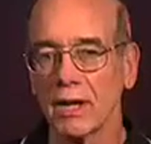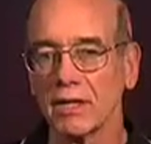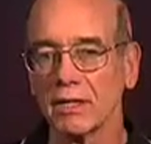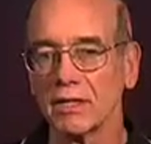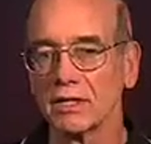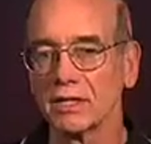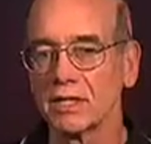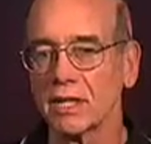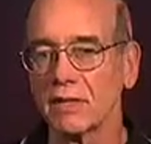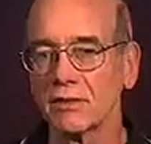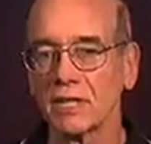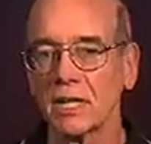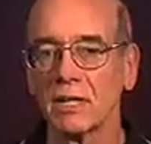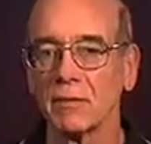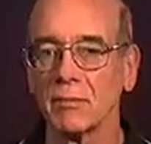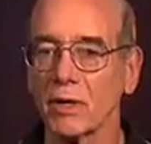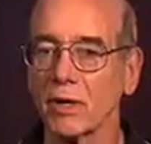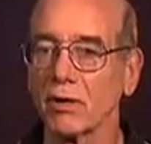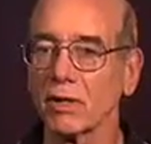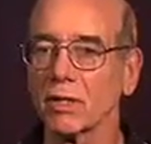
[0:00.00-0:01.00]
and instead of saying
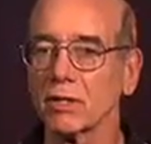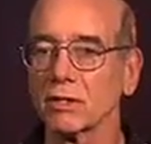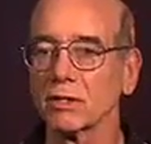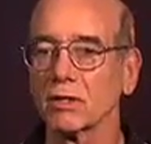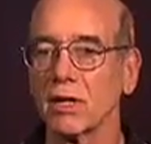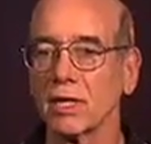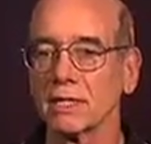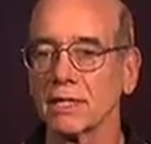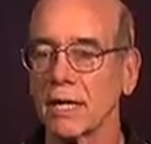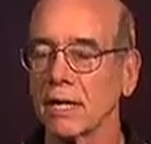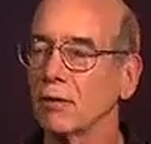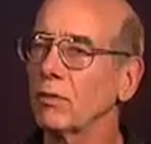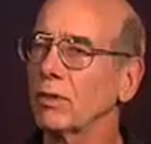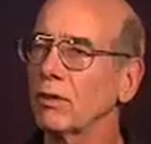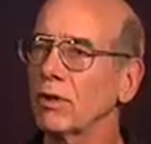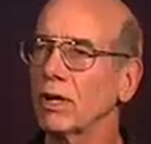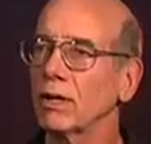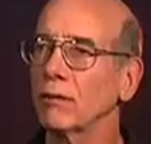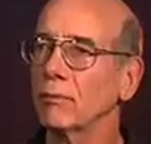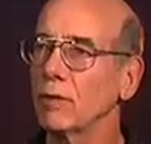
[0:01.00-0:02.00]
America's Got Talent, we
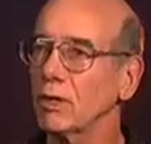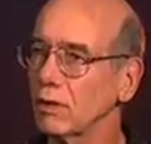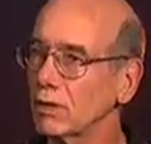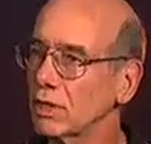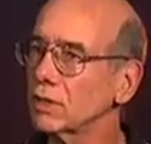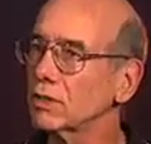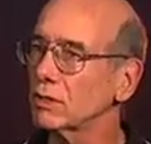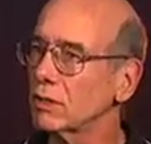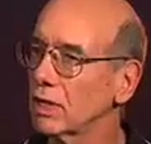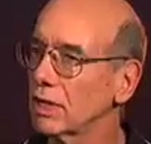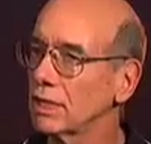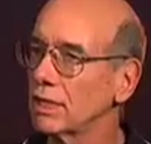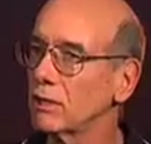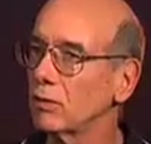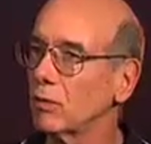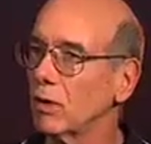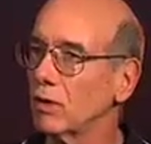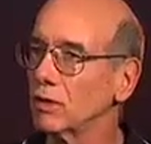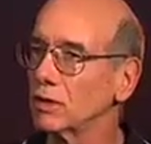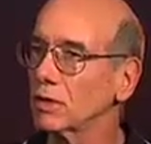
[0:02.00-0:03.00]
thought America's Got
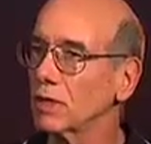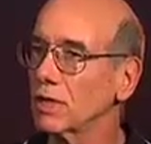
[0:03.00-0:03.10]
Heroes.